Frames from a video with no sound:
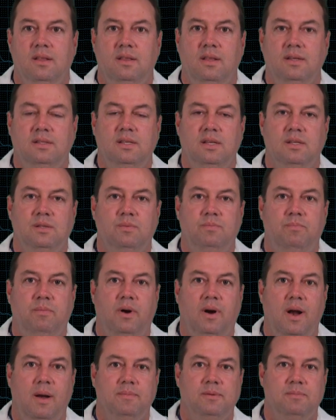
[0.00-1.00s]
This is
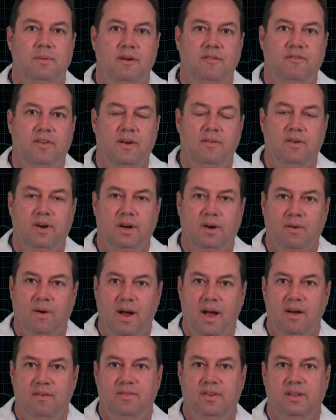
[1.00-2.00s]
perhaps my favorite
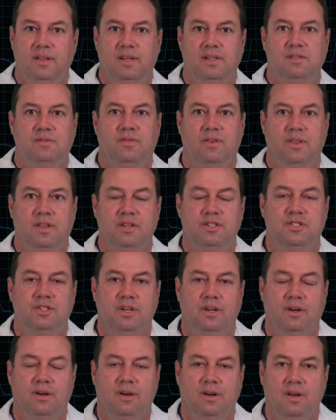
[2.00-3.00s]
graph, at least for this
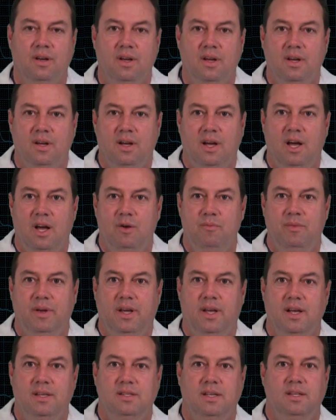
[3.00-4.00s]
year, uh,
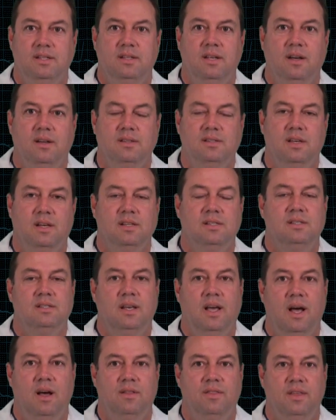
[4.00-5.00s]
because it tells us
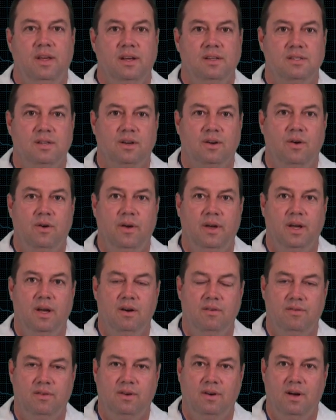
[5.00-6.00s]
how things are going
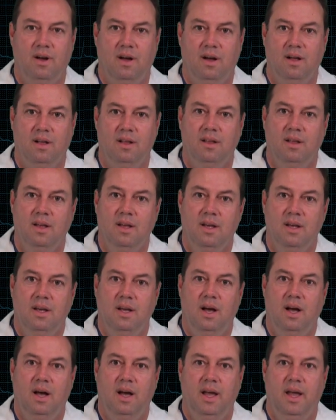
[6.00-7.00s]
overall,
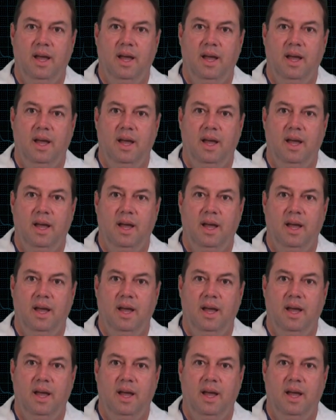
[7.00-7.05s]
uh,